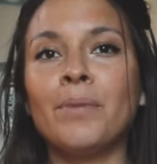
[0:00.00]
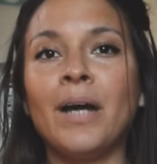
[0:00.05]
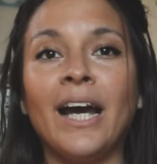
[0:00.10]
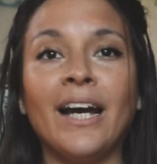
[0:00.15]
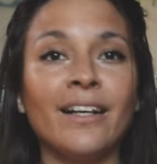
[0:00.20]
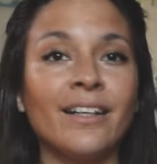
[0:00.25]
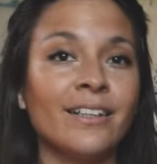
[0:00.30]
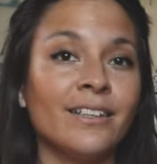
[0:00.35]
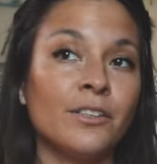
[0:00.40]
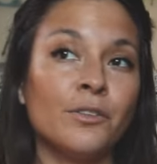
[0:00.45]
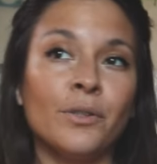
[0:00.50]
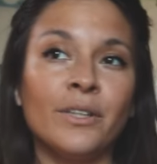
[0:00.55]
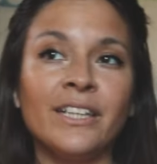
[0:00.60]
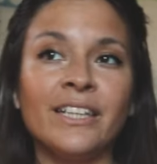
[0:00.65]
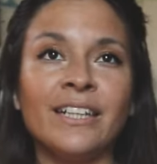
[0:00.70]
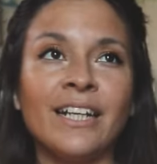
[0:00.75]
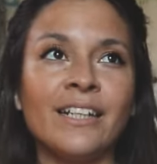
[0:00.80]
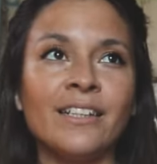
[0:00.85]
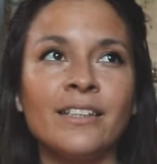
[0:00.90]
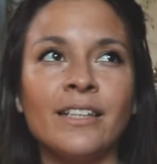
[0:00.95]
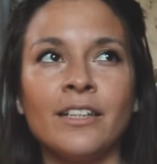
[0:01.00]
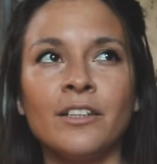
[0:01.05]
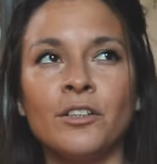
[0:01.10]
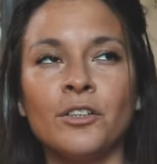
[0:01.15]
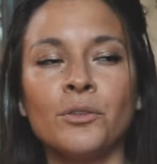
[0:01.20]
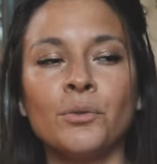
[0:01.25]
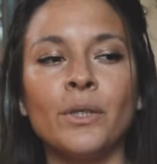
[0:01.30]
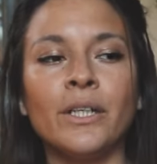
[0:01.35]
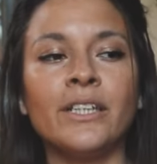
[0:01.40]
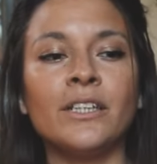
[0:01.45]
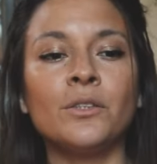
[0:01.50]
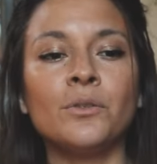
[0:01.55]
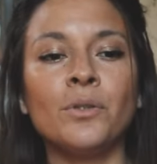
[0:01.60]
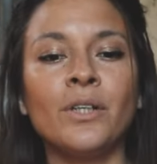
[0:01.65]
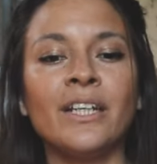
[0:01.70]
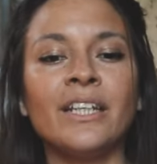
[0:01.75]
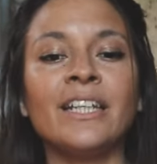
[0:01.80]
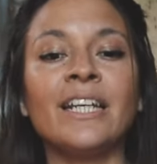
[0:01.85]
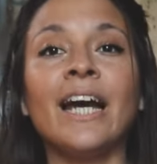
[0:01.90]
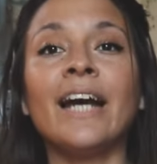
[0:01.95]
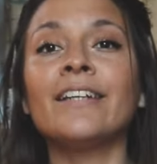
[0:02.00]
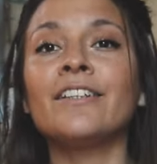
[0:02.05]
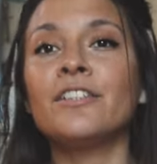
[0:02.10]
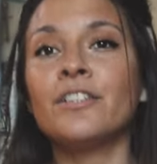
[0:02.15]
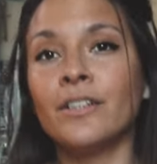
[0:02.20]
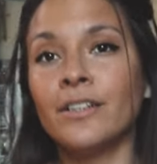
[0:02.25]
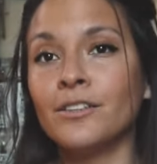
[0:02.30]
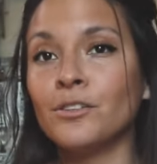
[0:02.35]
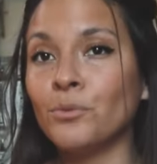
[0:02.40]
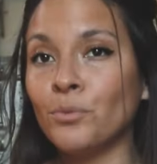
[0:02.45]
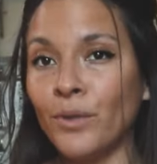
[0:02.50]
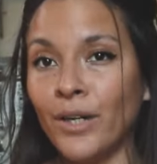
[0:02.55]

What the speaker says: back in 2019 or 2020, I just